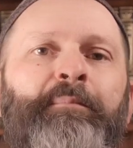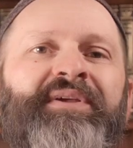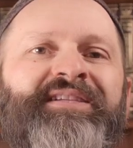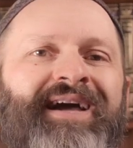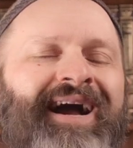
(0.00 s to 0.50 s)

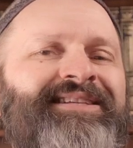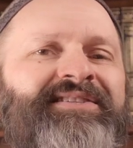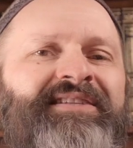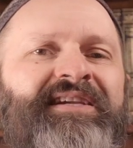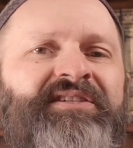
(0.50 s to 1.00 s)

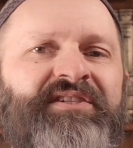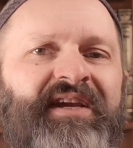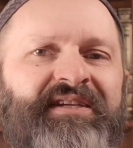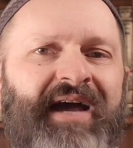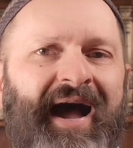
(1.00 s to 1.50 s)
Besides these
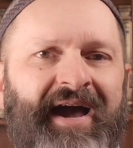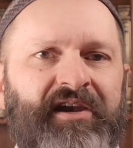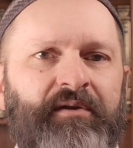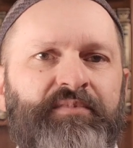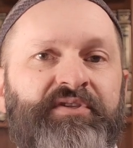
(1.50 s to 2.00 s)
6
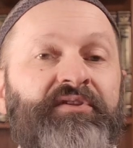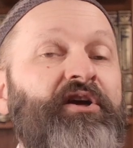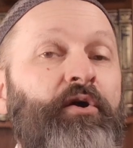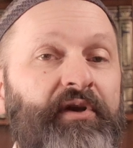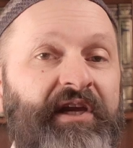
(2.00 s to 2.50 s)
items, the
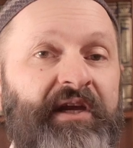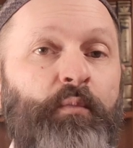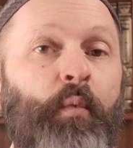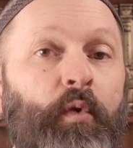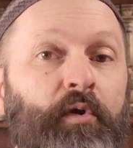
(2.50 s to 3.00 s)

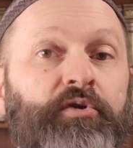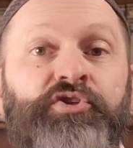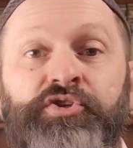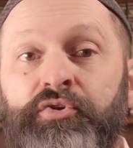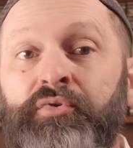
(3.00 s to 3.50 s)
Kohanim wore
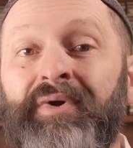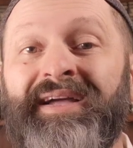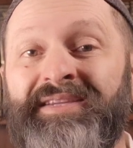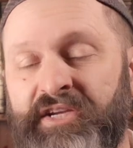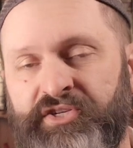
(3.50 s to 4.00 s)
2
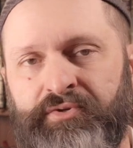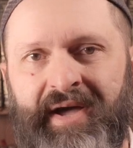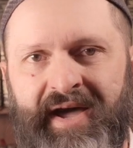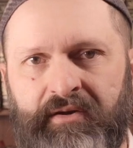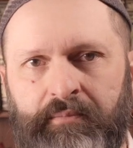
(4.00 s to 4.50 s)
additional
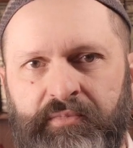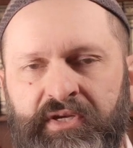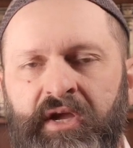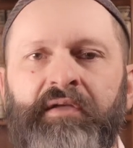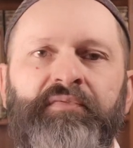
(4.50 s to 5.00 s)
items: